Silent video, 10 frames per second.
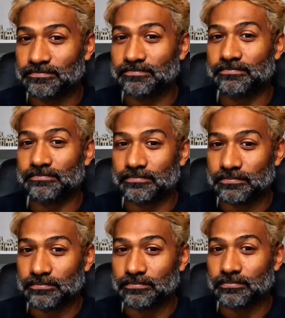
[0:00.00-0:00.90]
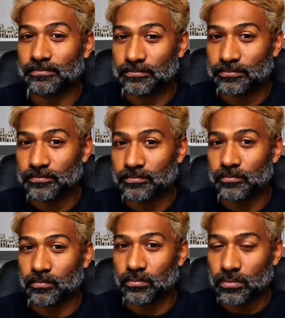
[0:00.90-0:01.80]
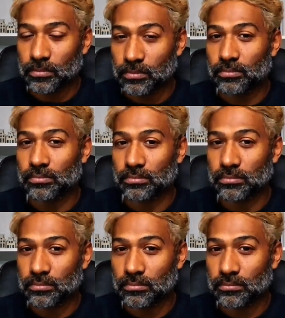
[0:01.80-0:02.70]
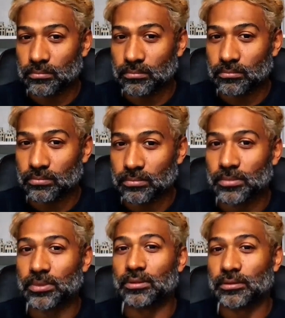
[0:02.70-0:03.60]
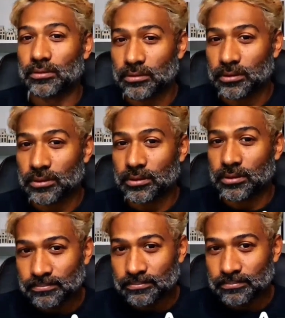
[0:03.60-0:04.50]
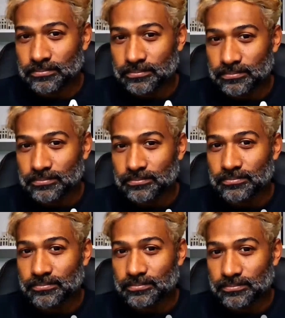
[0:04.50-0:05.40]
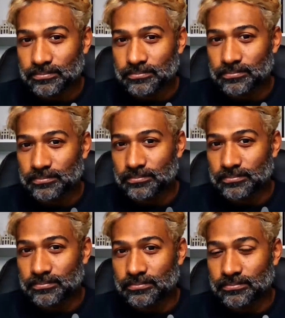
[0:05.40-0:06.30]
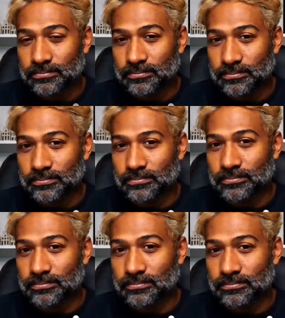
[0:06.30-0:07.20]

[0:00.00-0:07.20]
[no speech]